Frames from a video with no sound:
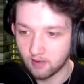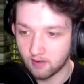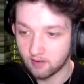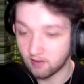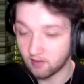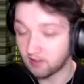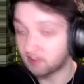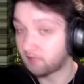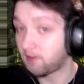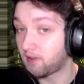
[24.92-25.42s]
So
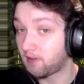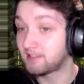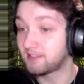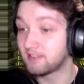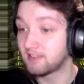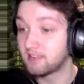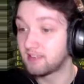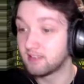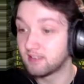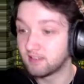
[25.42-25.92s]
this event
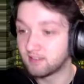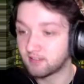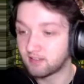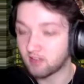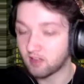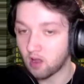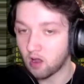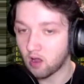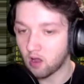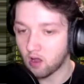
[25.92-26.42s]
is
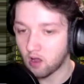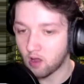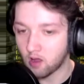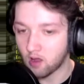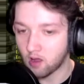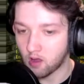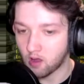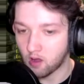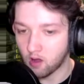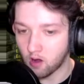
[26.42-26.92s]

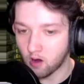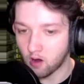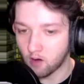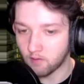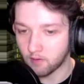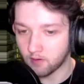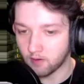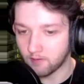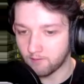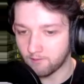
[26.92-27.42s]

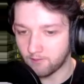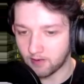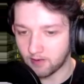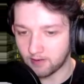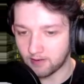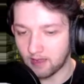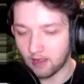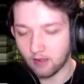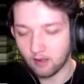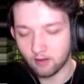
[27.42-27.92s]
over in
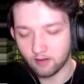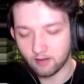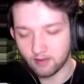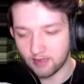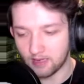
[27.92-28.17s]
Villanelle